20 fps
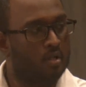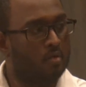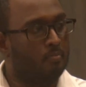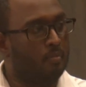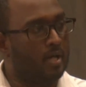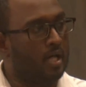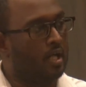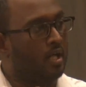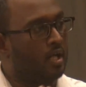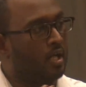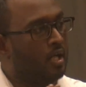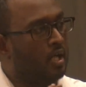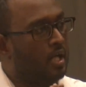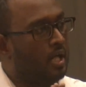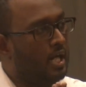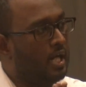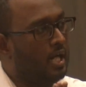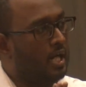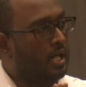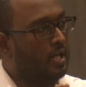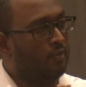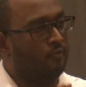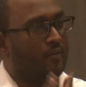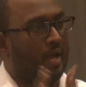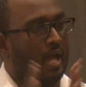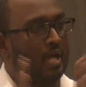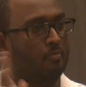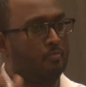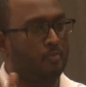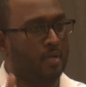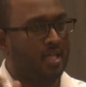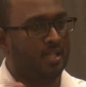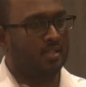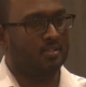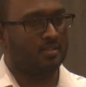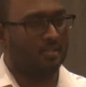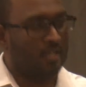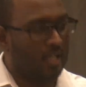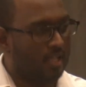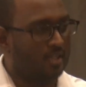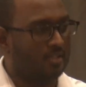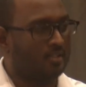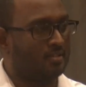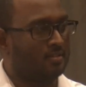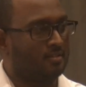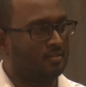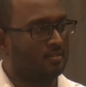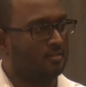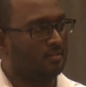But if admins, yes,